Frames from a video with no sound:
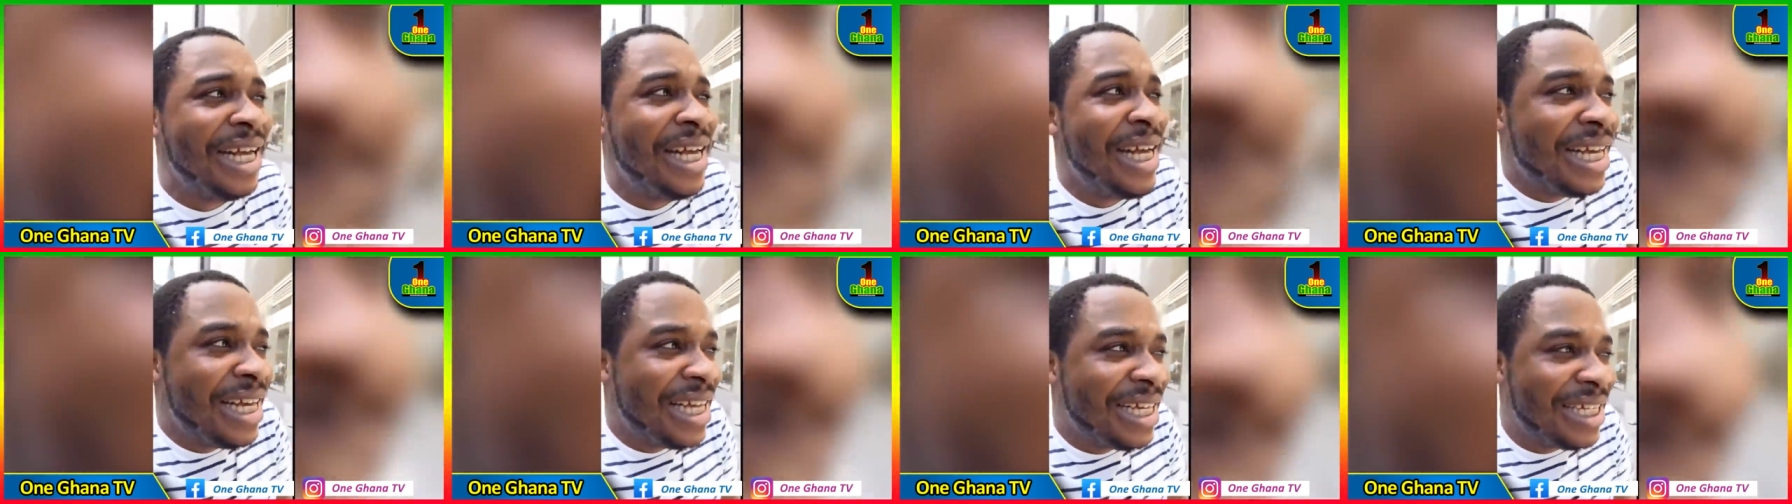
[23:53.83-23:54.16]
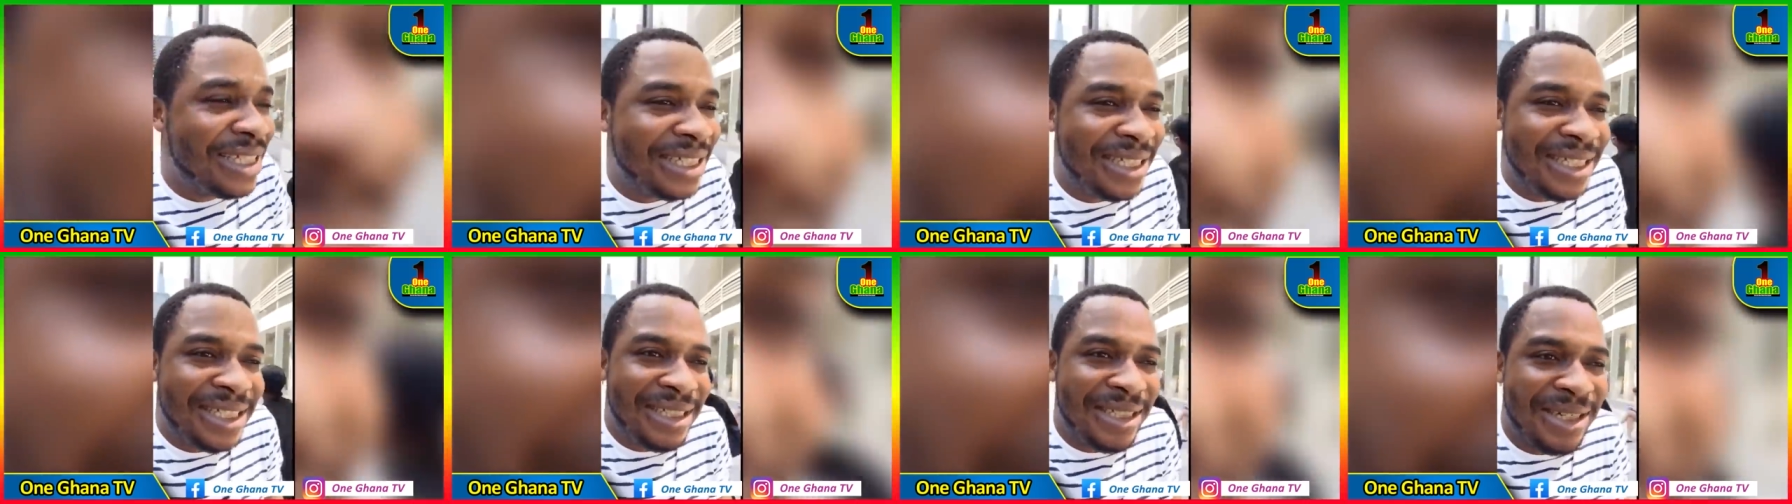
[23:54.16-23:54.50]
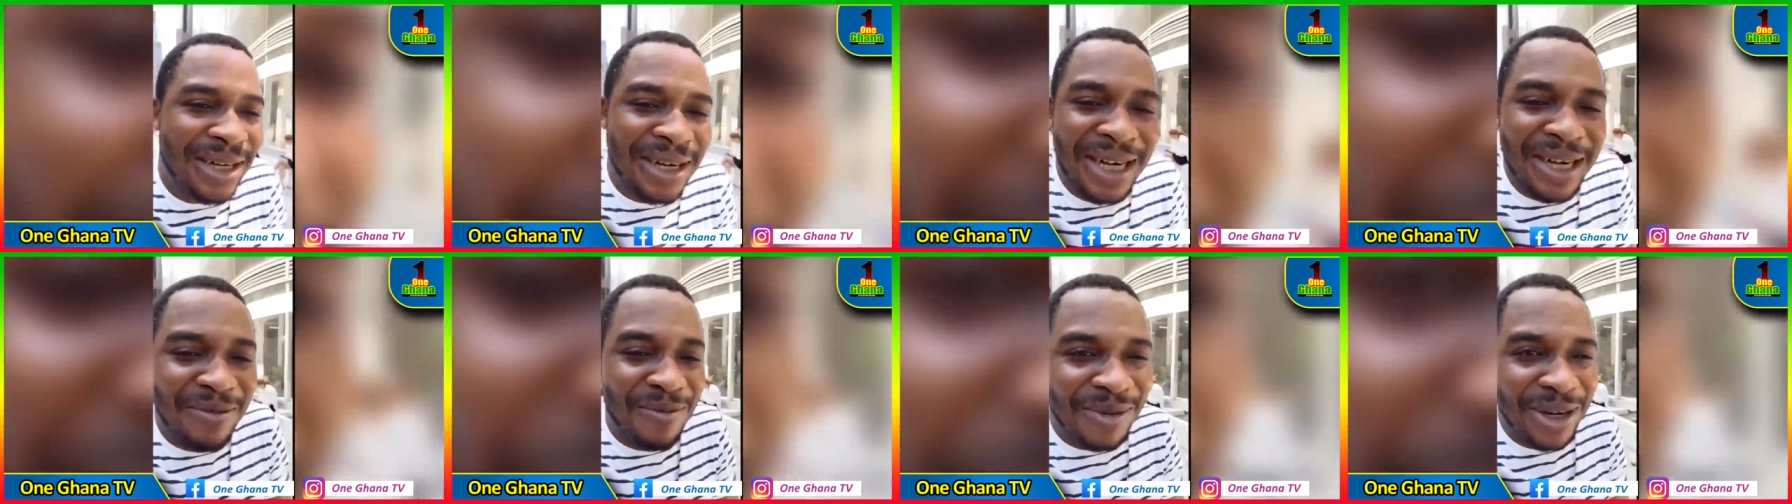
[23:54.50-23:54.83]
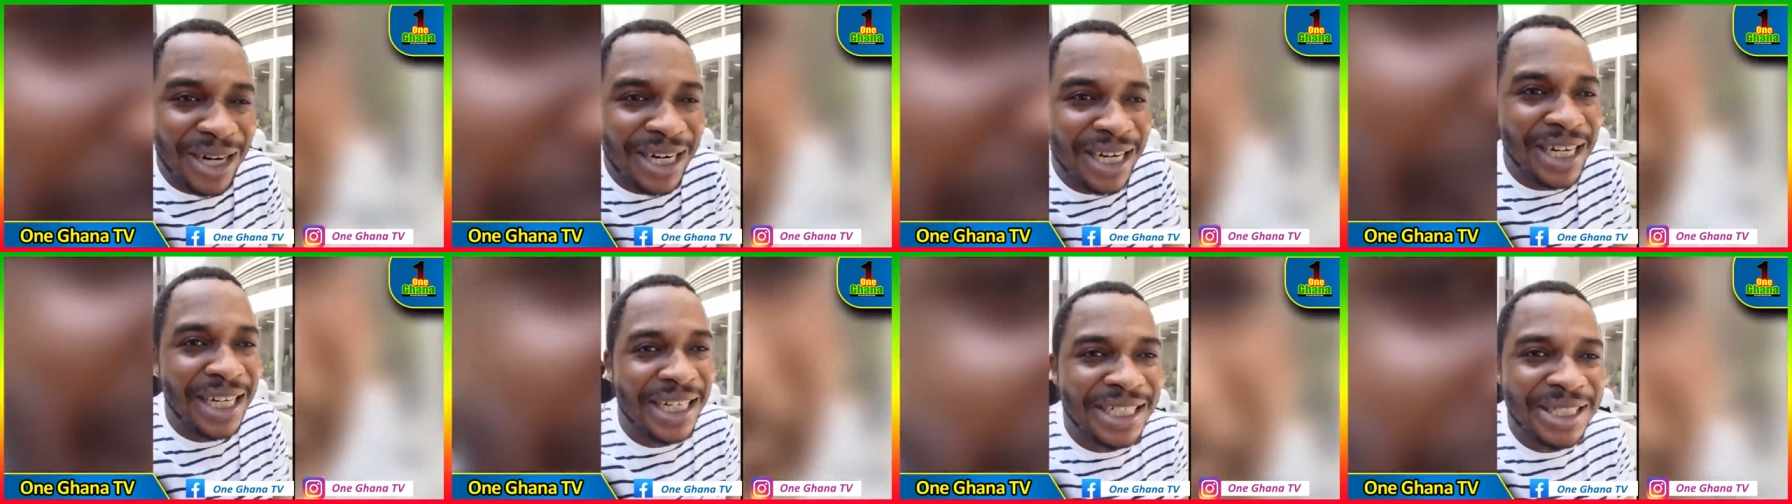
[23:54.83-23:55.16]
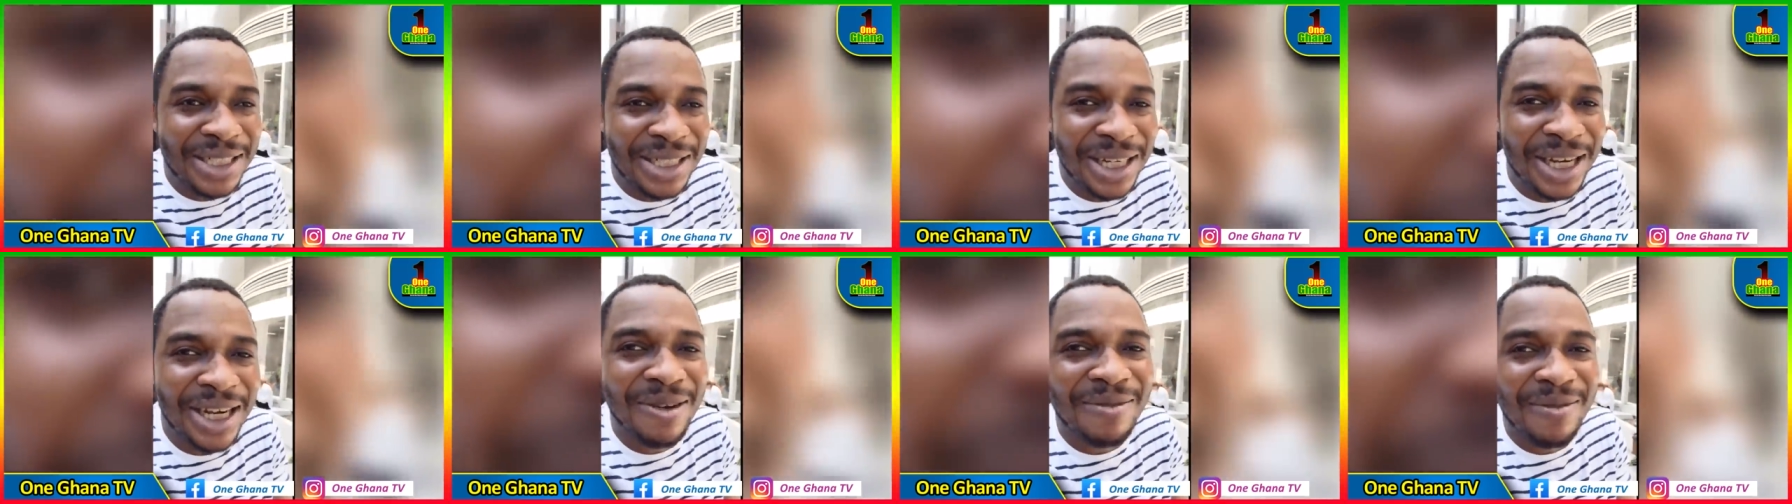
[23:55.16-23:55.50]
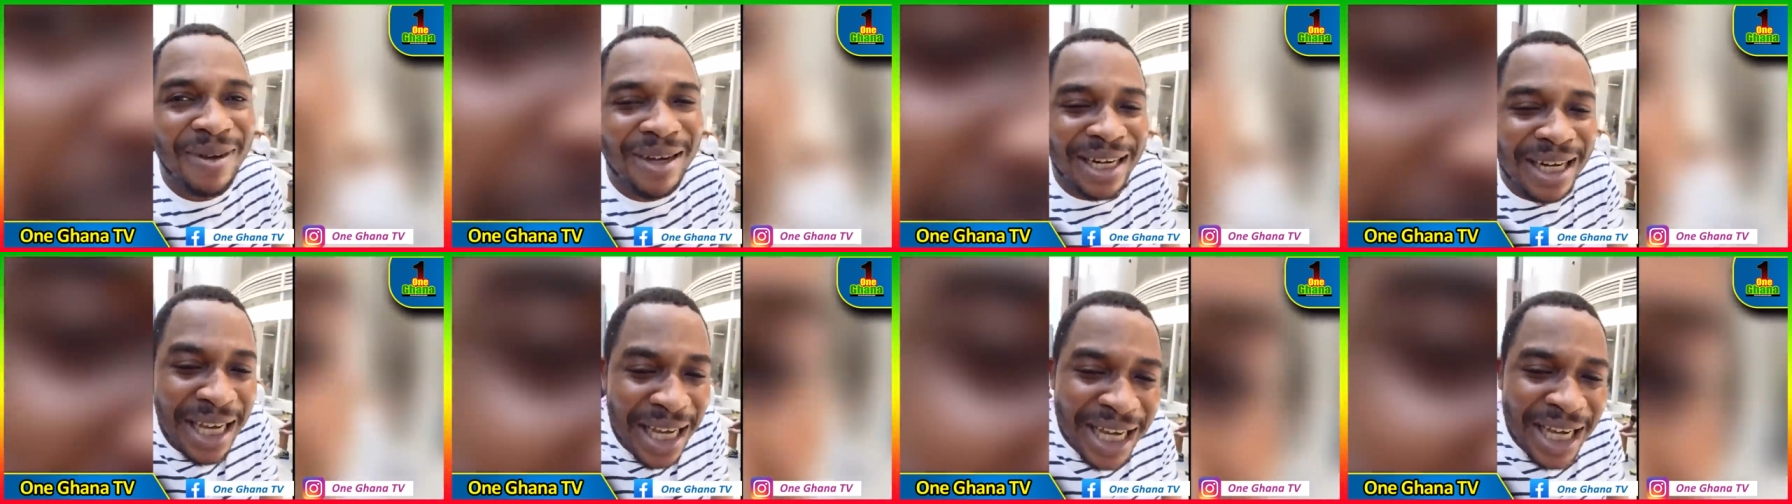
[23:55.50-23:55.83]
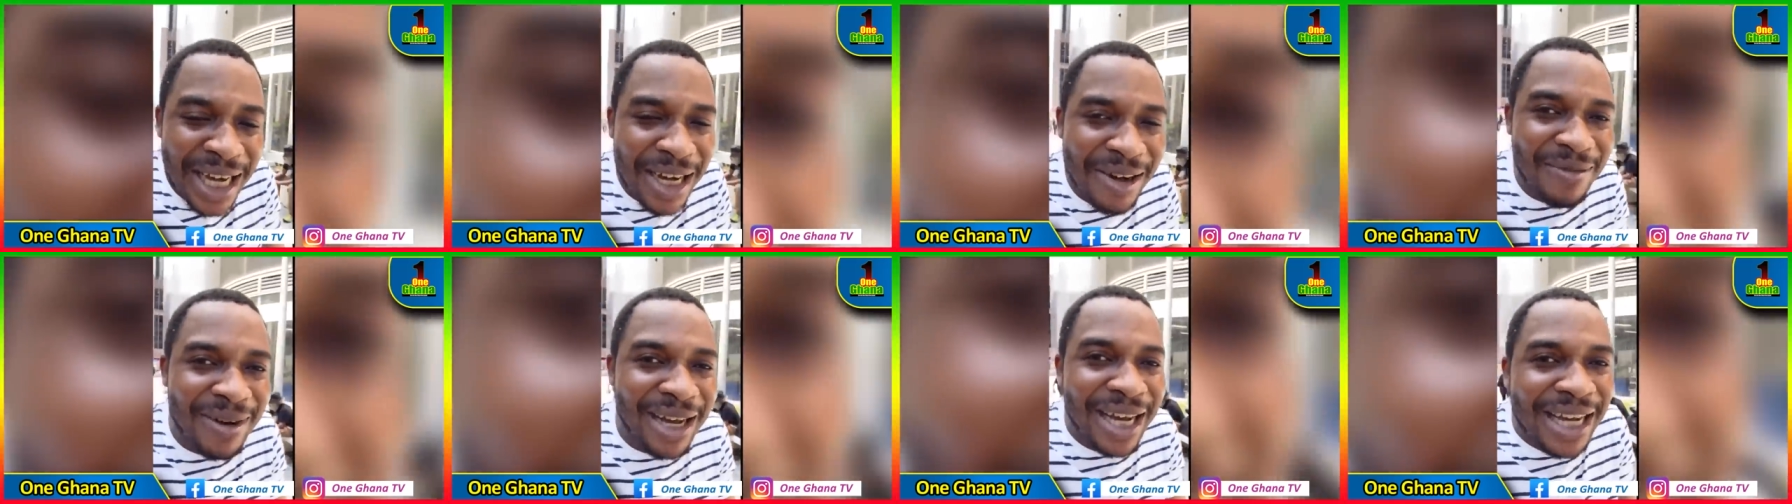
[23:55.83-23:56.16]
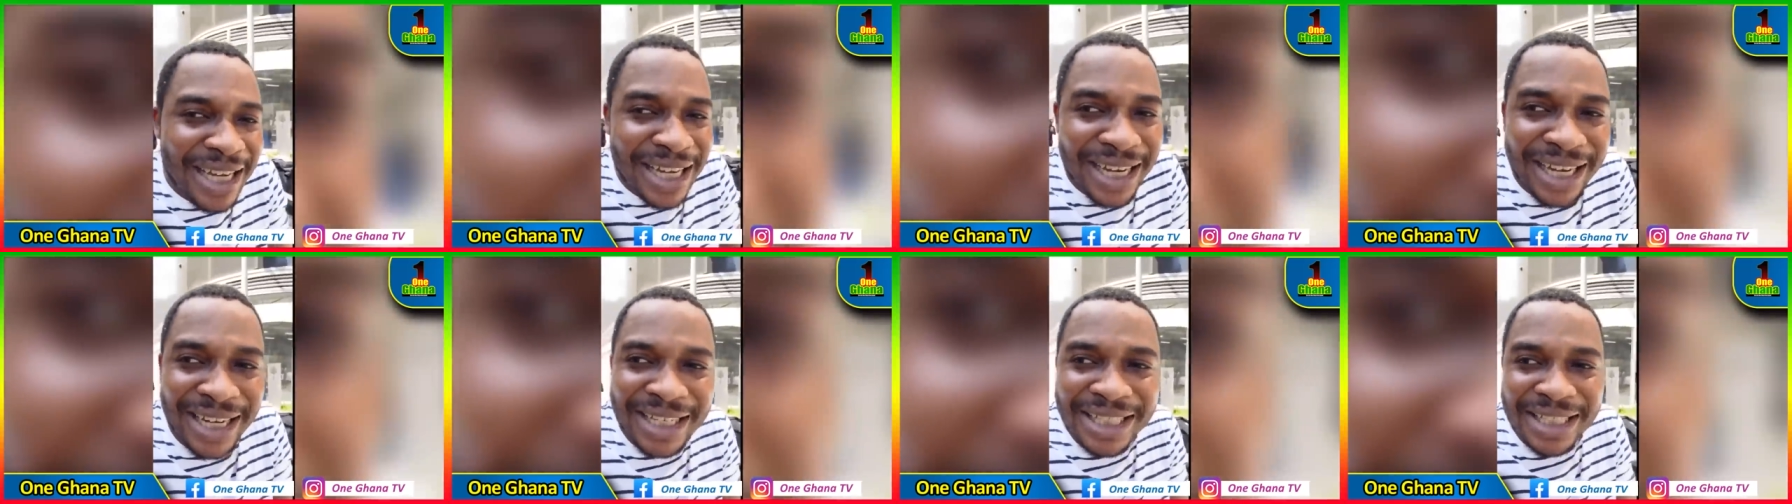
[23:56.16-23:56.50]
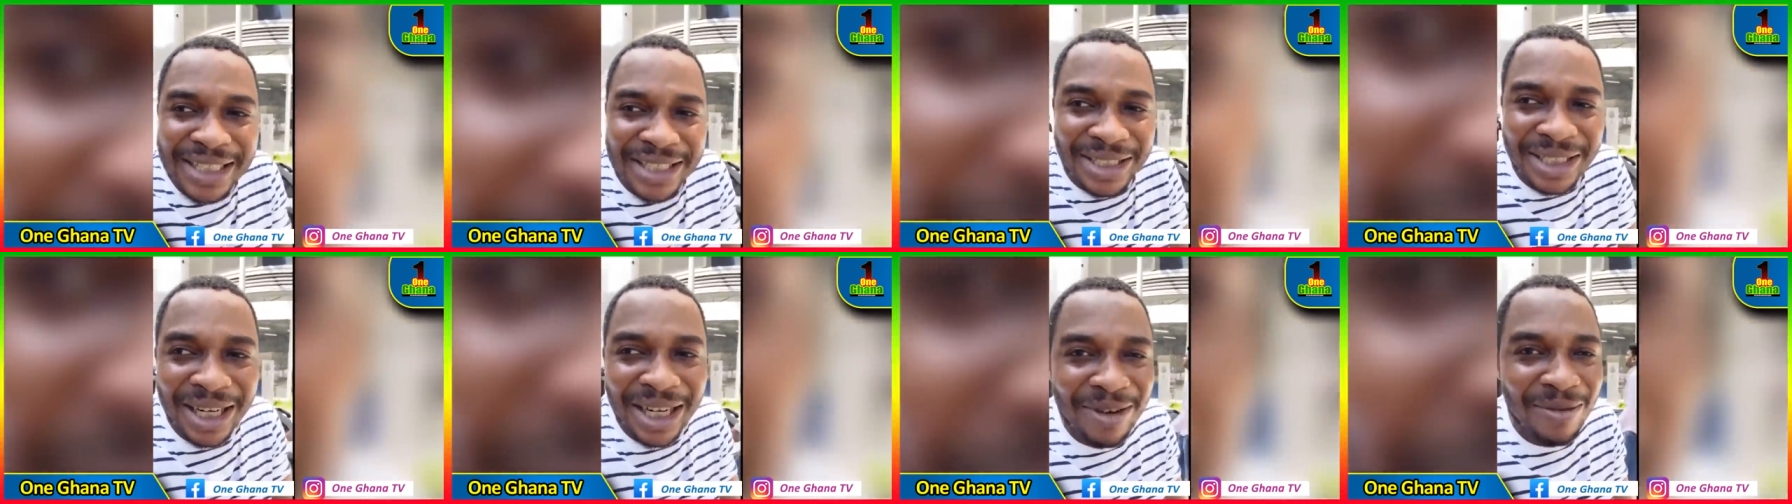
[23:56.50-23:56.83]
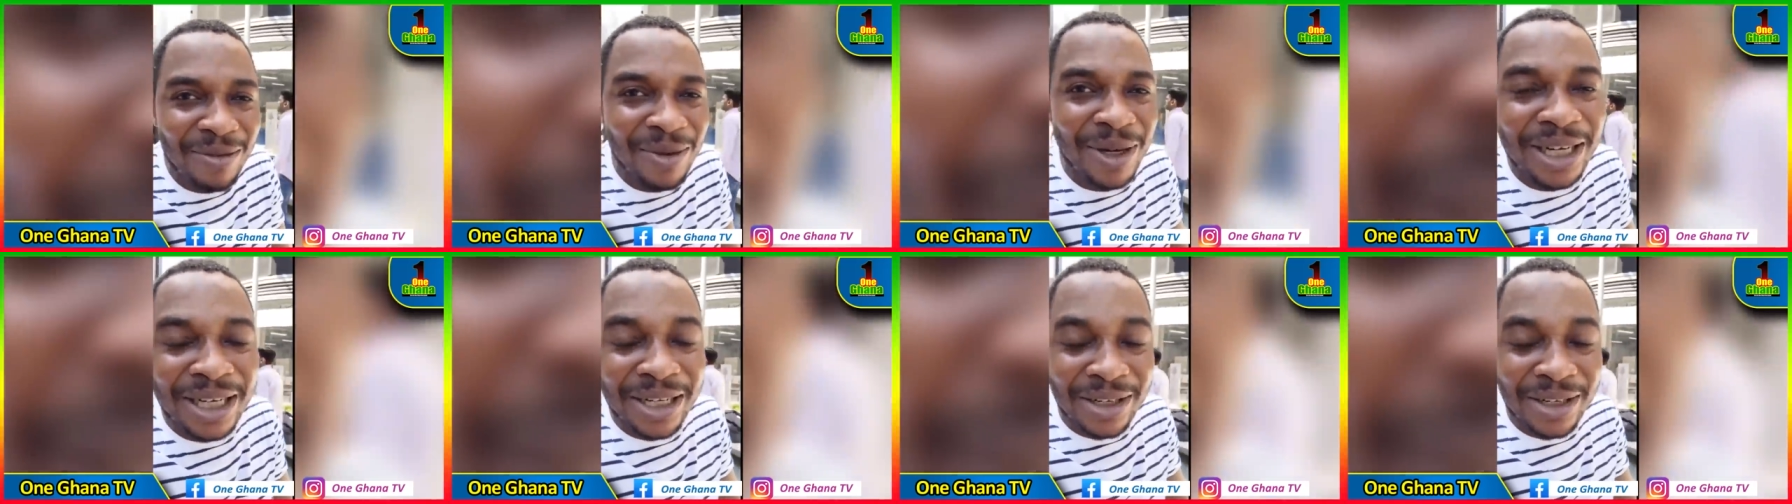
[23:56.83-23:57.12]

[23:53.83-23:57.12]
he's showing money, oh my God, he's showing money.